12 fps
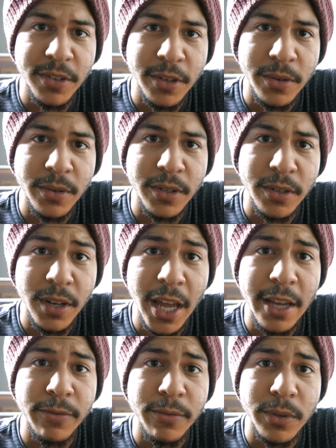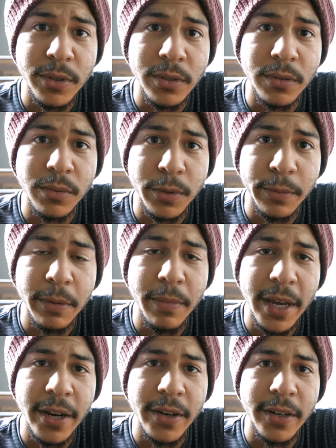you your life will be
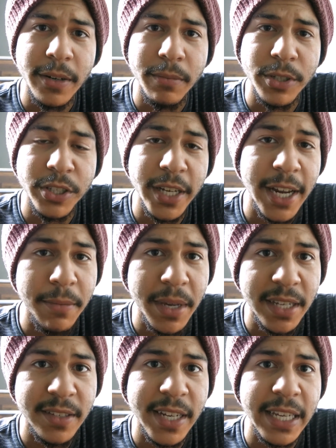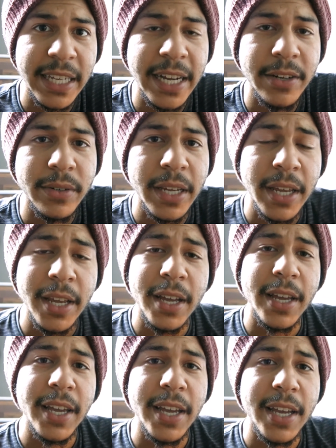better, but you got to make today count,
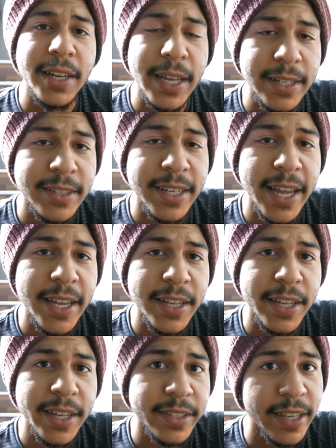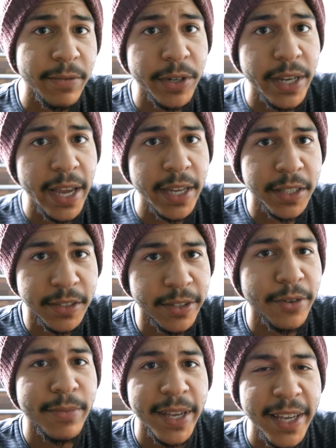and that today is every day,
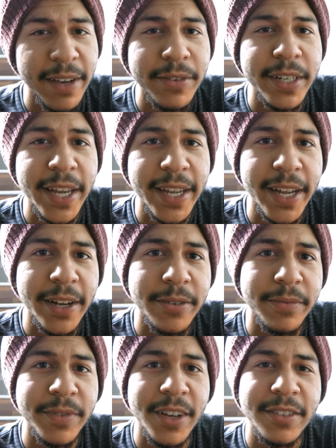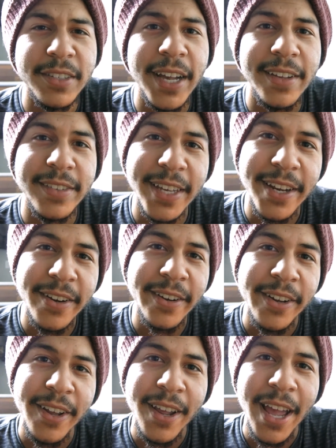so make every day count. Talk to you guys
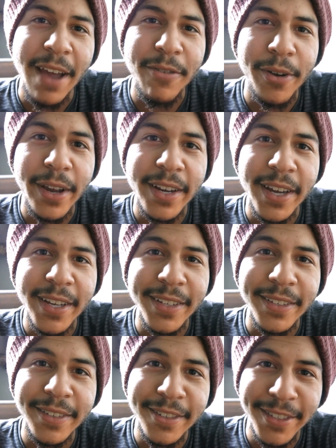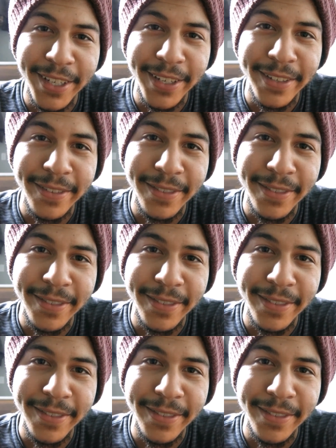later. Have a great night. See ya.